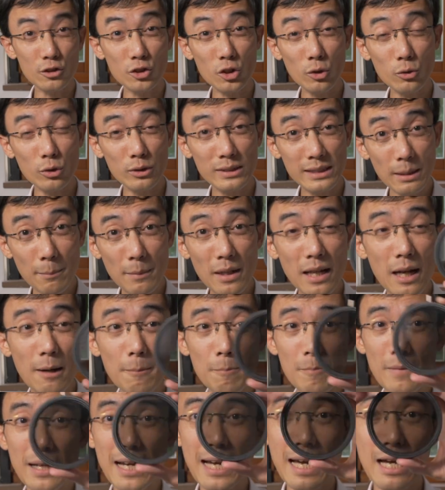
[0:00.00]
So to sum it
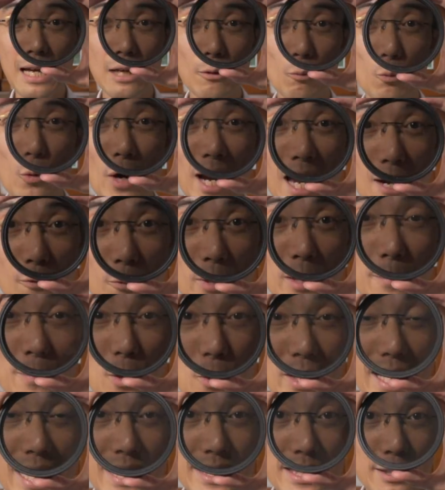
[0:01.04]
up, variable
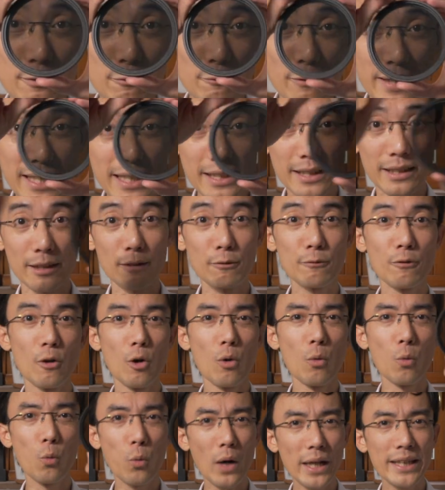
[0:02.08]
ND fader for
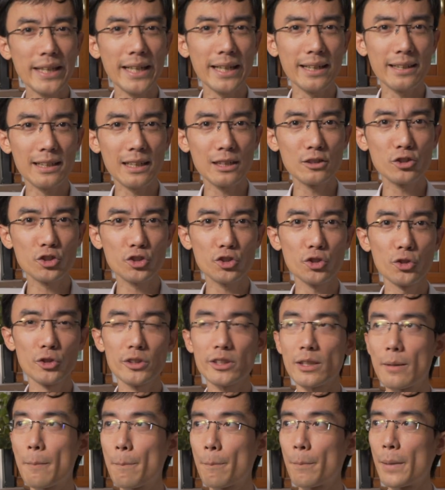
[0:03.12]
run and gun shoots,
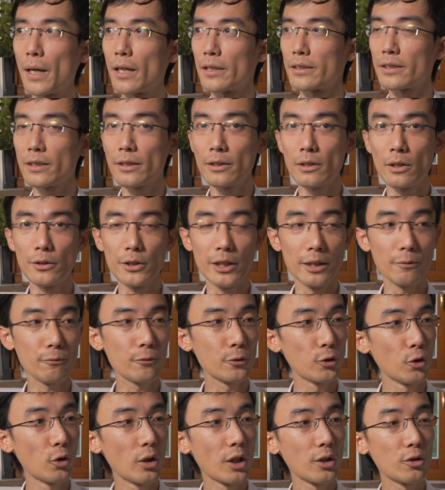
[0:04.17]
but if
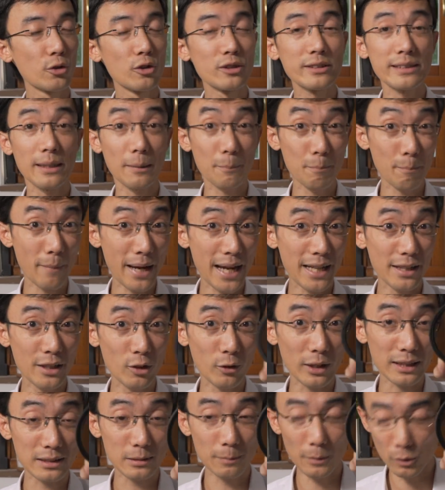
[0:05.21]
you are using manual
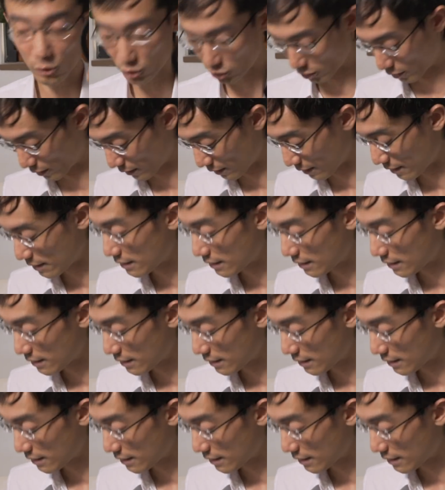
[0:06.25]
exposure.